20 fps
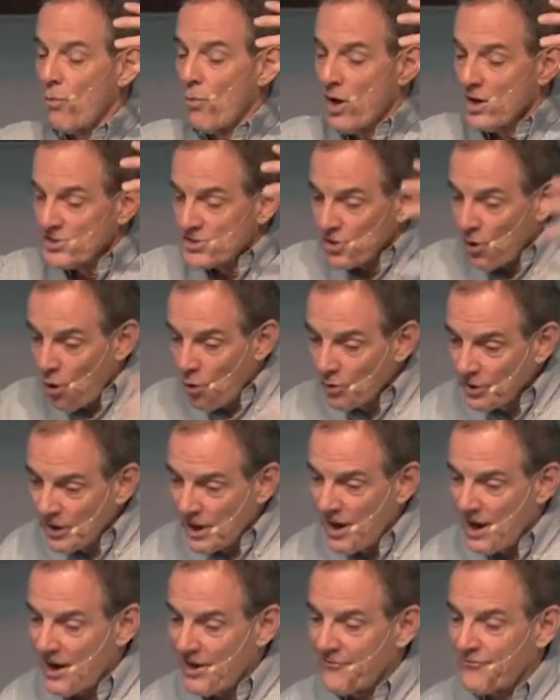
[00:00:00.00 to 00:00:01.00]
one's own
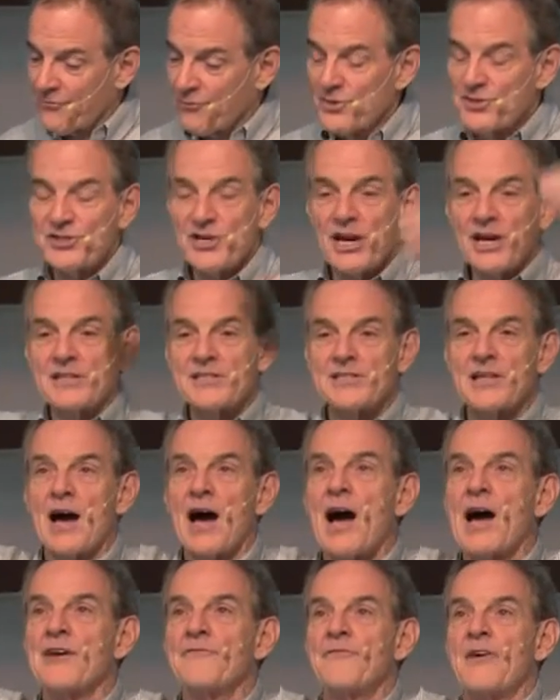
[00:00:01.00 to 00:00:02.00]
life, rejects the
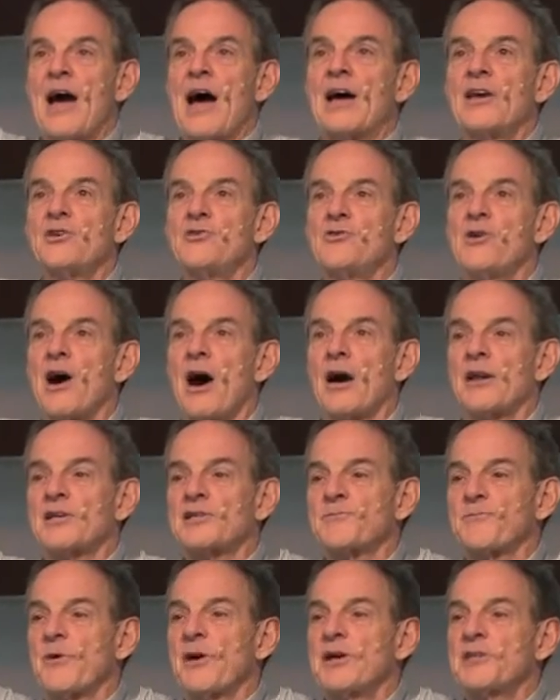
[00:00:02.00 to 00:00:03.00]
high value God
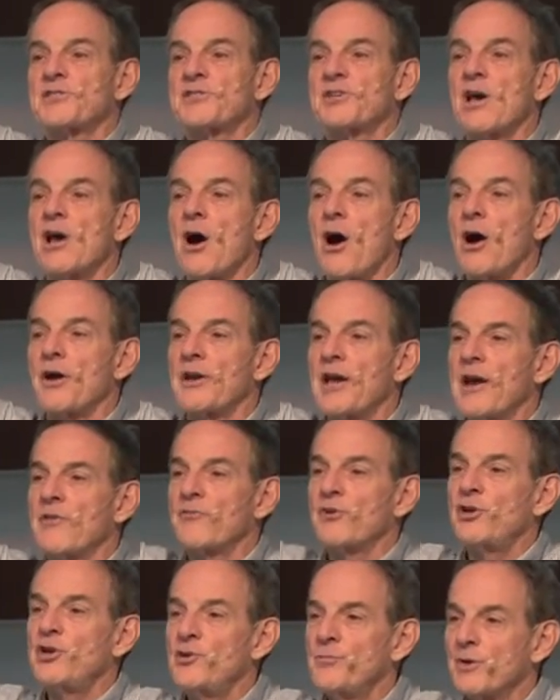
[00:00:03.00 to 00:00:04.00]
has placed on
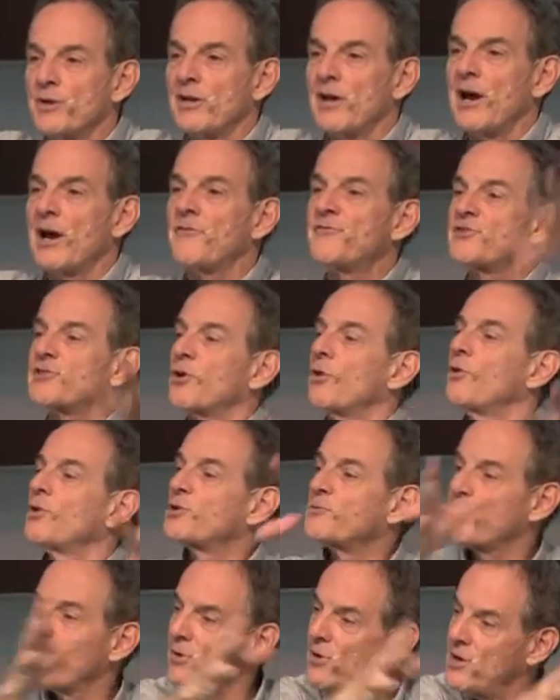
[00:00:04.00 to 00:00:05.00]
every human life, so
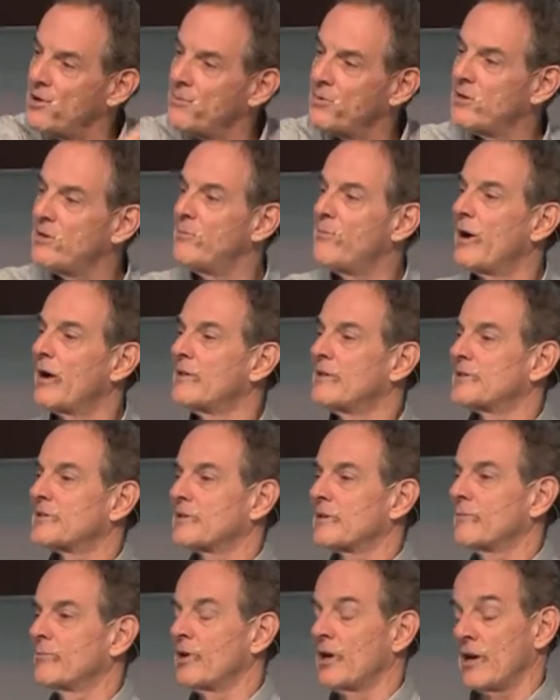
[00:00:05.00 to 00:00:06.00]
it's prohibited by
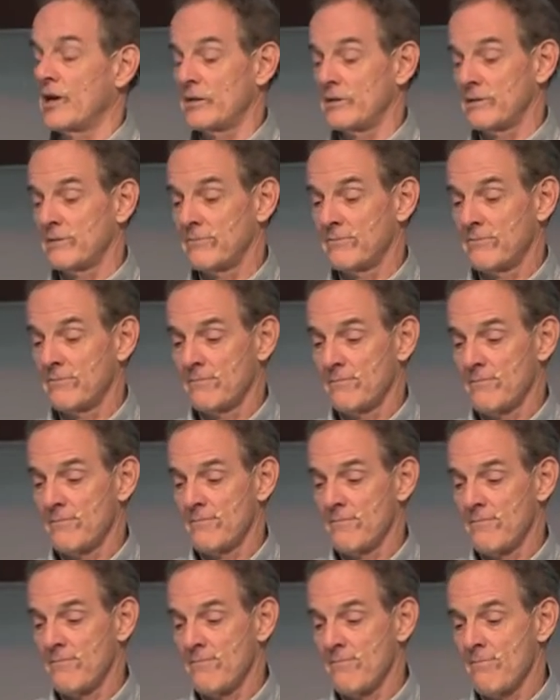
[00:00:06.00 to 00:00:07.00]
this command.
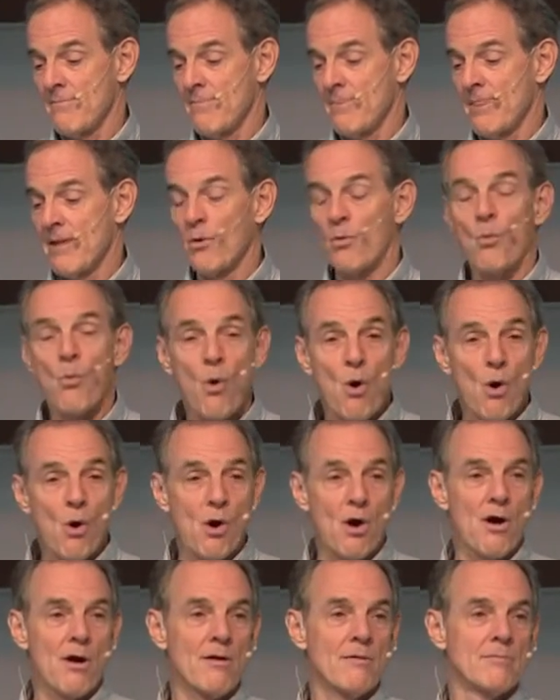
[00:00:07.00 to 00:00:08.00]

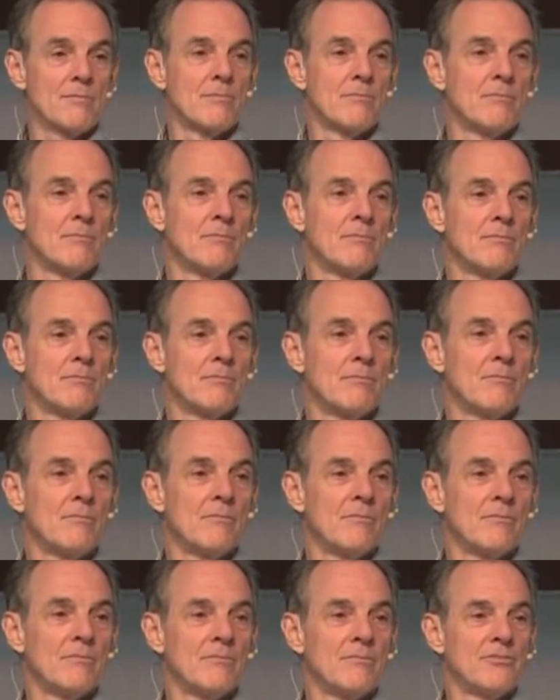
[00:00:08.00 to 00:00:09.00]
War.
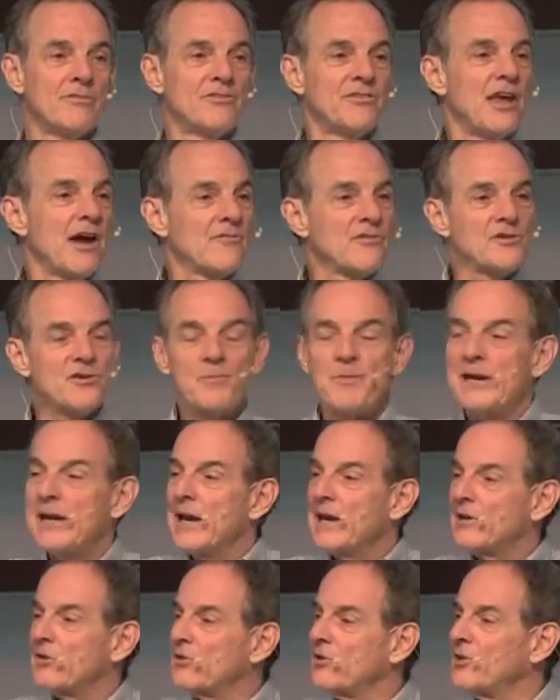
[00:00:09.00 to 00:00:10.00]
It's never to
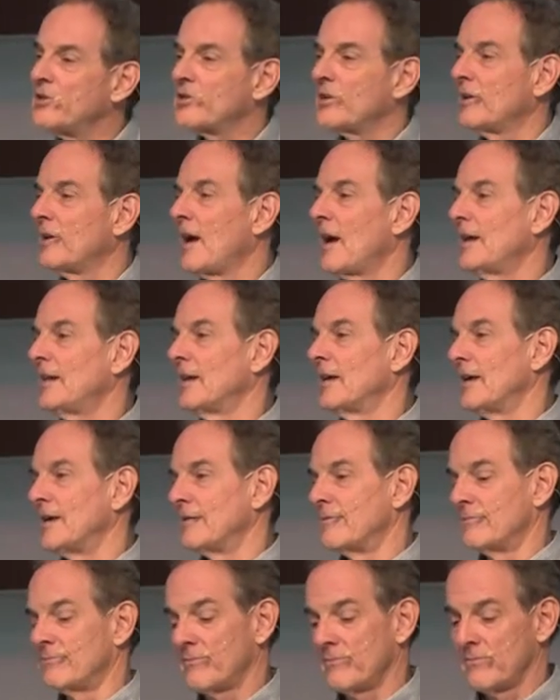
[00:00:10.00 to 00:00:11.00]
be entered into
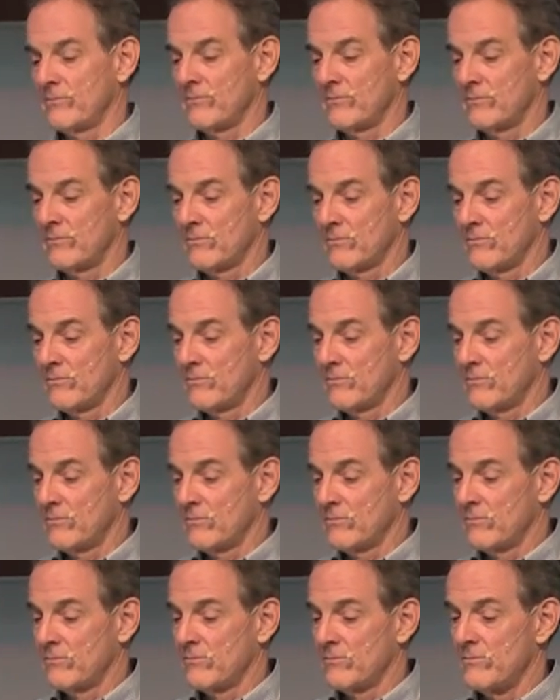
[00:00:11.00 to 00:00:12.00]
lightly.
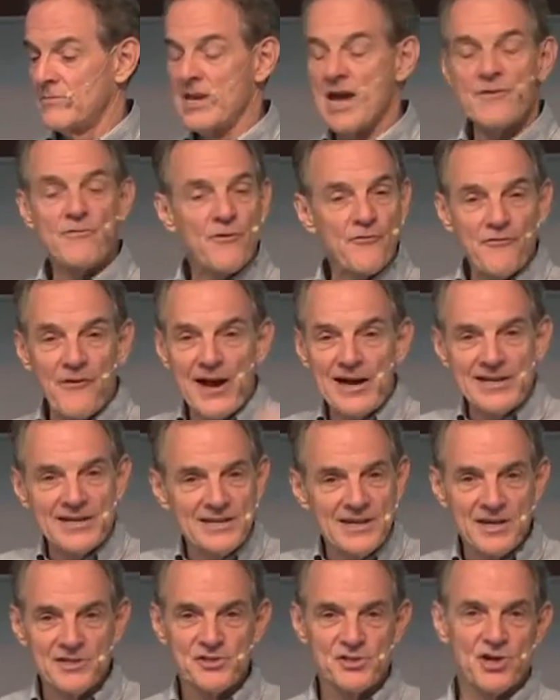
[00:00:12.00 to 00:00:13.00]
Never fight
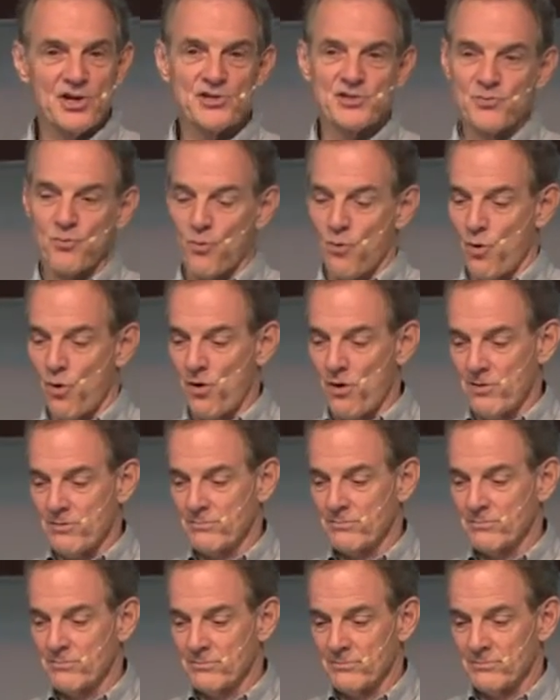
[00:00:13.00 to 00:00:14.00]
an unjust
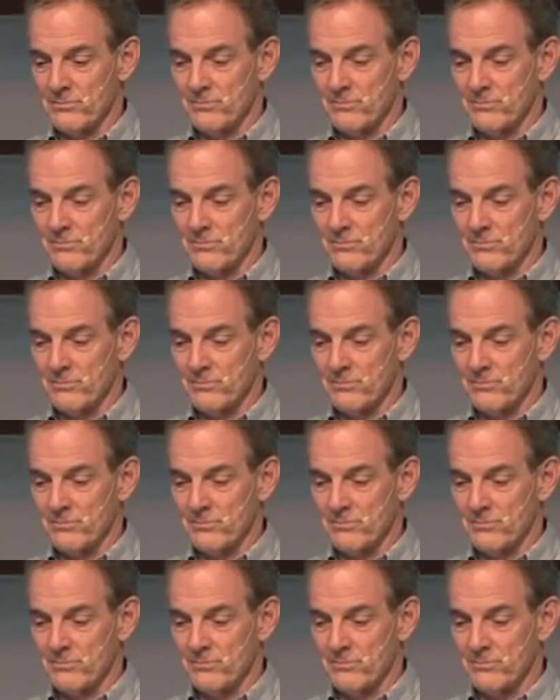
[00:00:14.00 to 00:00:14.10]
war.